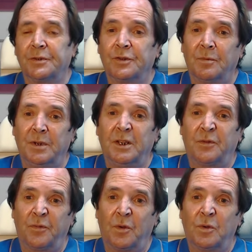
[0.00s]
So it means
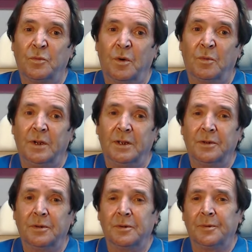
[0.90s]
follow what we
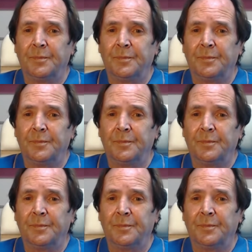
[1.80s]
do.